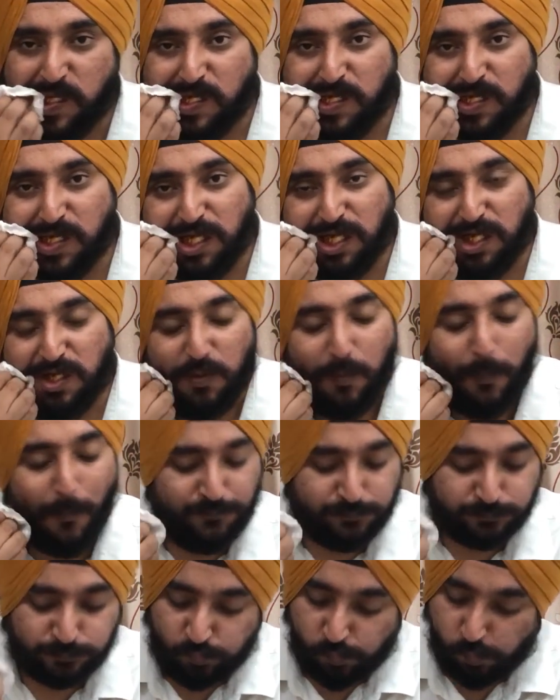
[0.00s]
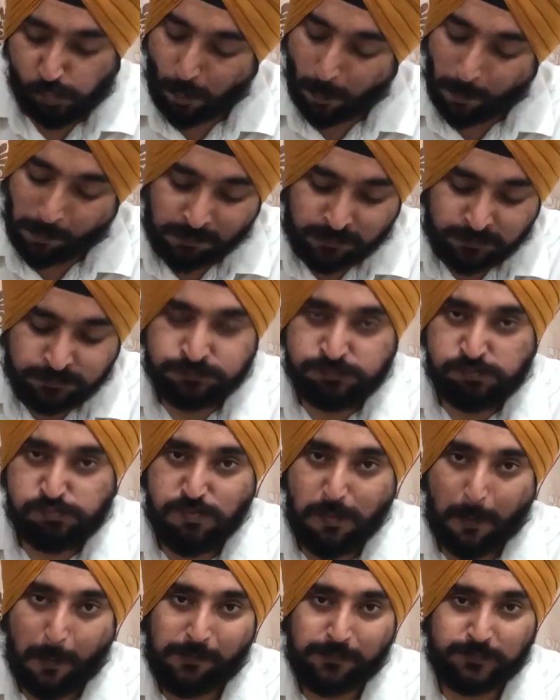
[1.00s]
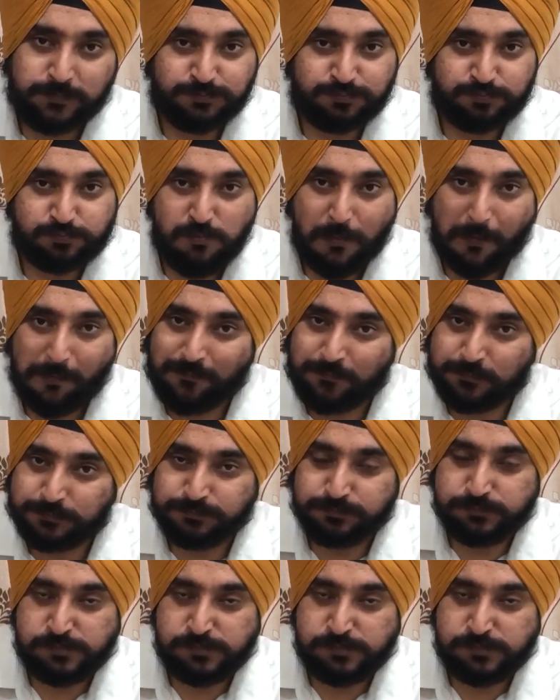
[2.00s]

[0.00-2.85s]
It is so everything you want in this burger.